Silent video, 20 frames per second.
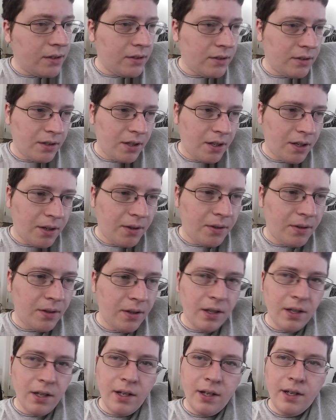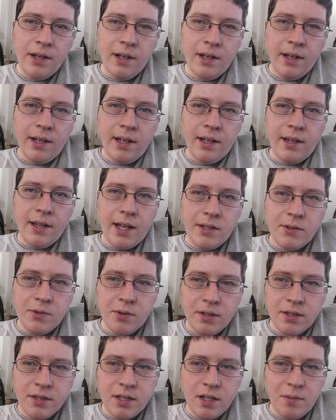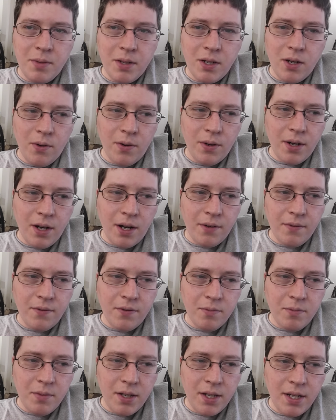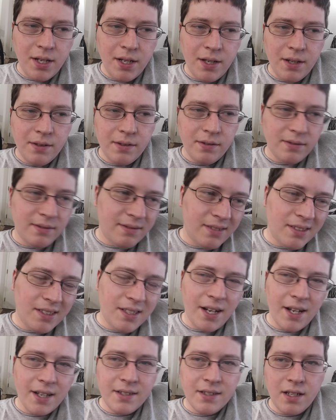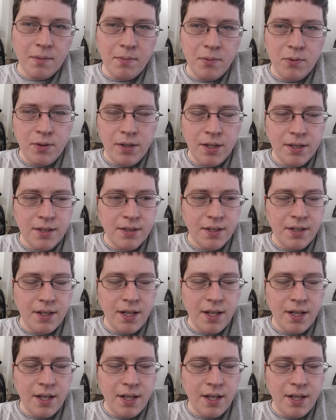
So that's what's going to be going on for me in the next couple weeks.